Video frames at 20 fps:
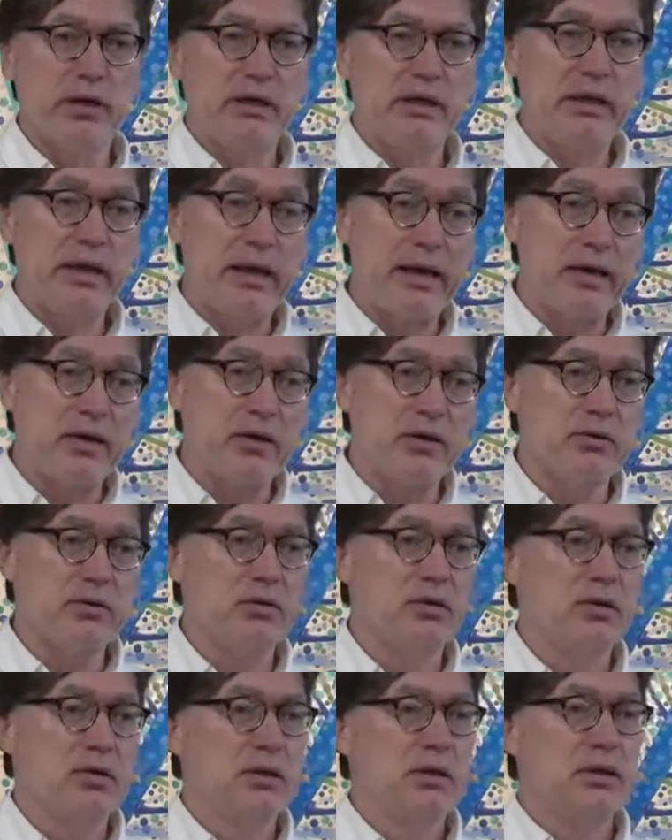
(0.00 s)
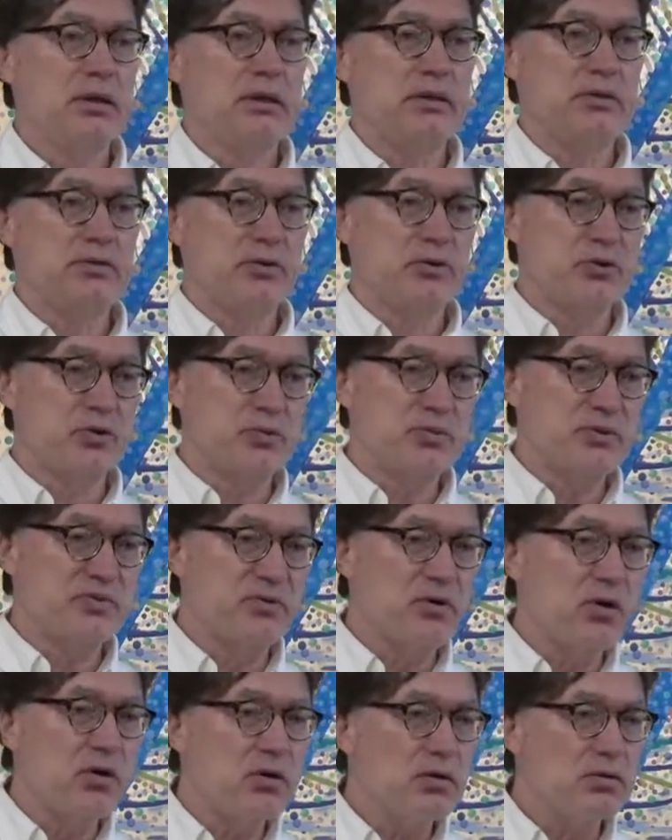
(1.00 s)
And now, in terms
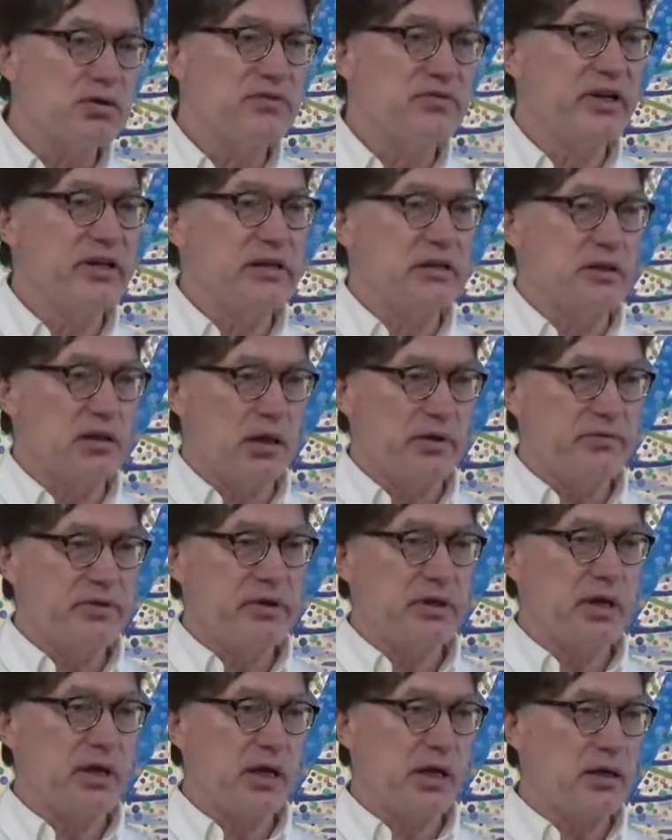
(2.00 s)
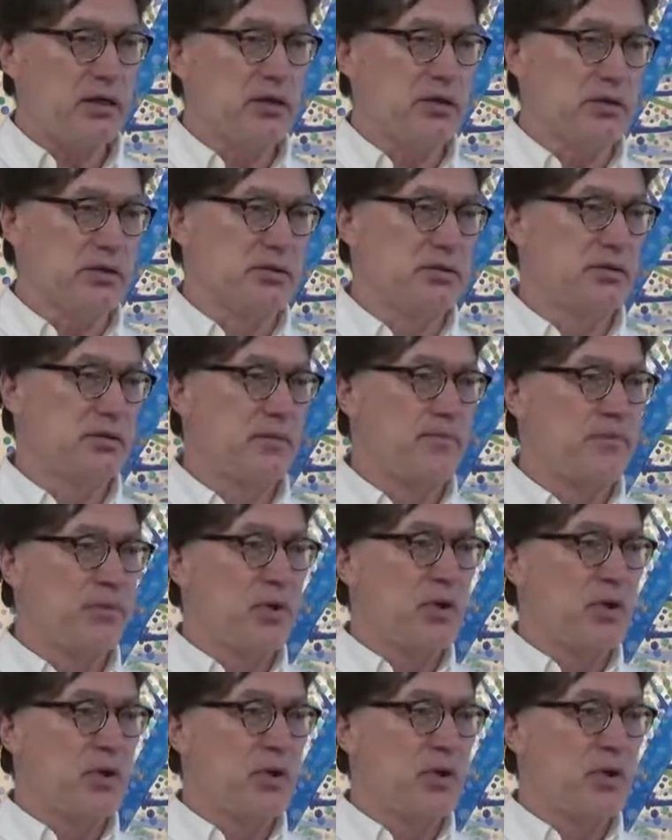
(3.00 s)
of cultivating loving kindness,